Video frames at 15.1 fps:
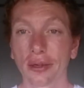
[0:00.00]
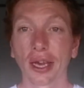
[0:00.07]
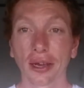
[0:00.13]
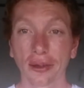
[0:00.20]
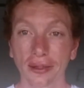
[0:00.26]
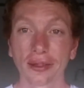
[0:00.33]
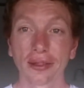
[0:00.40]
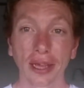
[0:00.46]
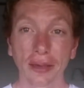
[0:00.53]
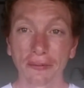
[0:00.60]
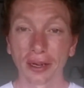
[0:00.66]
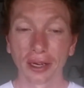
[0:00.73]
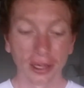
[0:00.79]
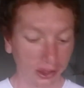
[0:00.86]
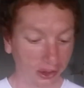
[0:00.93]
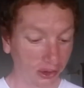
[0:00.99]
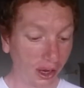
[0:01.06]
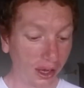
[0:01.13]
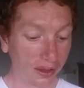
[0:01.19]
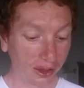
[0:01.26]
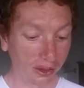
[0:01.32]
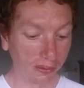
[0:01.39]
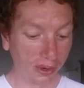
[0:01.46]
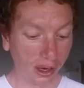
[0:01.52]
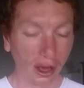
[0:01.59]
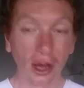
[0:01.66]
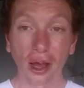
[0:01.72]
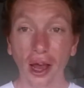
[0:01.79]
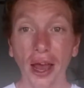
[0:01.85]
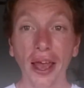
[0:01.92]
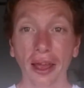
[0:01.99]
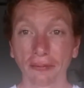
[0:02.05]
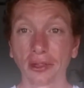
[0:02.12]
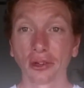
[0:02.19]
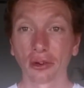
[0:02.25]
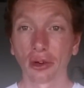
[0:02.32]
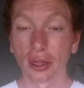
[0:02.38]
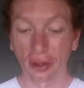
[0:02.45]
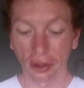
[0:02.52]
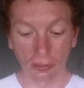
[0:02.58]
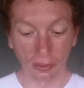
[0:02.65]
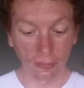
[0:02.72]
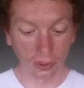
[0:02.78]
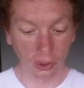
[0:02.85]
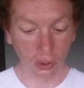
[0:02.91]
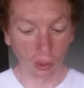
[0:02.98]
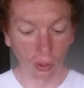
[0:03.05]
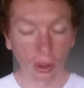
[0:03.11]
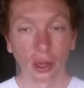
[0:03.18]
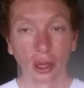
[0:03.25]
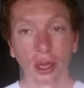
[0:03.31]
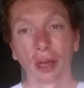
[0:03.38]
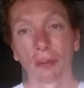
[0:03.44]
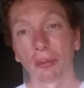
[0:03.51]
yeah, definitely try this one. I have to try this one for sure.